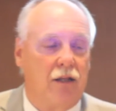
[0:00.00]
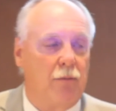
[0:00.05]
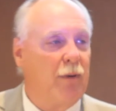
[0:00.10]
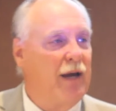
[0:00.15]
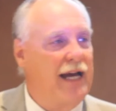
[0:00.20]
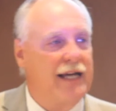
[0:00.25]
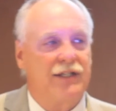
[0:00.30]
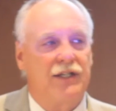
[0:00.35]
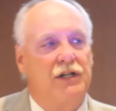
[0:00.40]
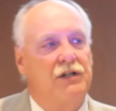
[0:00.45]
The
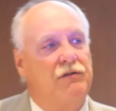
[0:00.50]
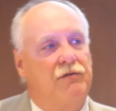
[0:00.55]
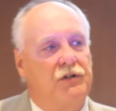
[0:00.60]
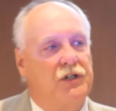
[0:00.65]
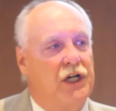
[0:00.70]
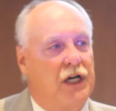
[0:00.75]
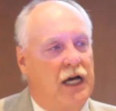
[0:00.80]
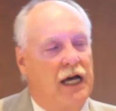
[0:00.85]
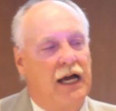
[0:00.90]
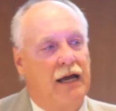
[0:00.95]
passage
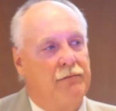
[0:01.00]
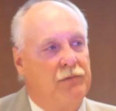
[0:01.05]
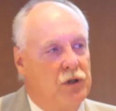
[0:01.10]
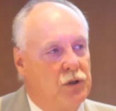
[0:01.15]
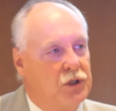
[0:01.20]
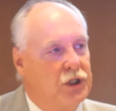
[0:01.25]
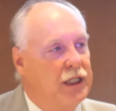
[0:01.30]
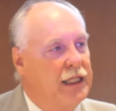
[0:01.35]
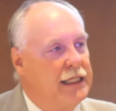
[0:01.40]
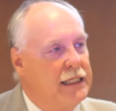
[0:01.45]
of
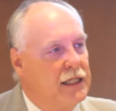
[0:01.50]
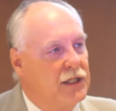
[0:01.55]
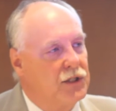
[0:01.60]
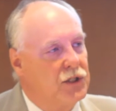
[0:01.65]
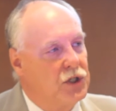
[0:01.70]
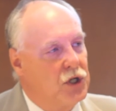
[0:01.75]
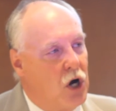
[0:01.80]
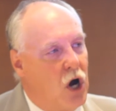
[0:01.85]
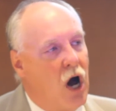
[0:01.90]
time usually does